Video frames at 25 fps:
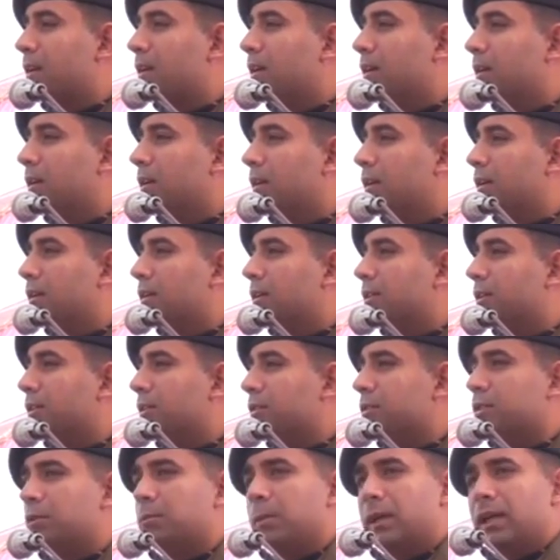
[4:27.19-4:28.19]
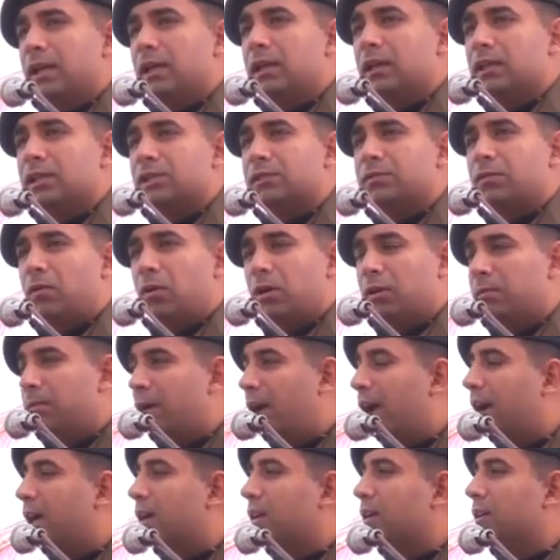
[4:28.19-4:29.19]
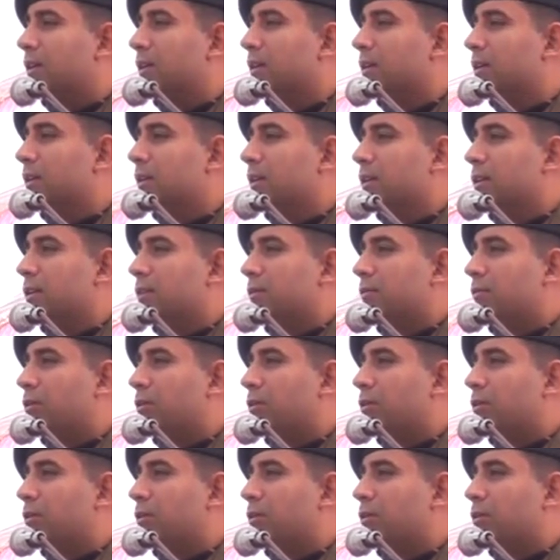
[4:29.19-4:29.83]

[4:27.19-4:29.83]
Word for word: Uh, you know, the way he has fought back uh,